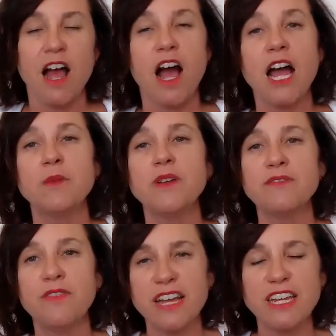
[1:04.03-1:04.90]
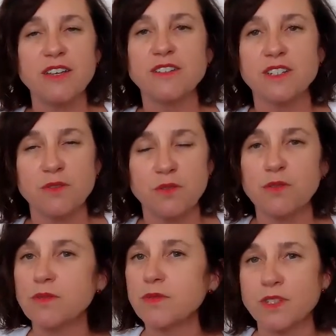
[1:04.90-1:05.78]
I would invite you
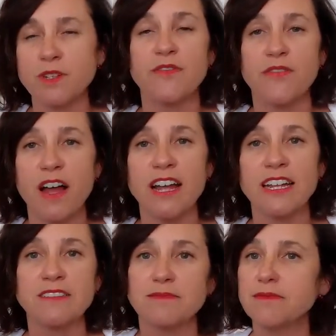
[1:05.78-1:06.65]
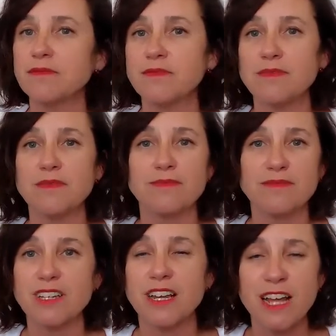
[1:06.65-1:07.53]
to find
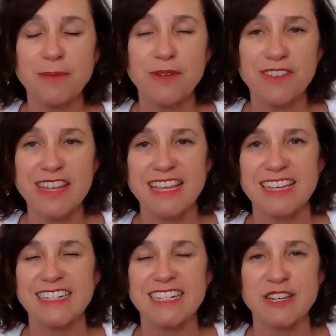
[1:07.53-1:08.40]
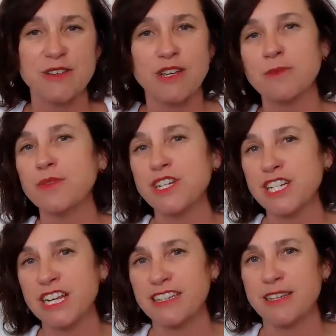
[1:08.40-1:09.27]
a couple things that you can
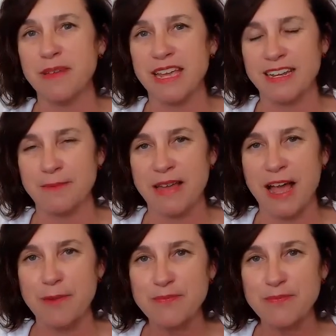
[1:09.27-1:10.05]
appreciate the man about.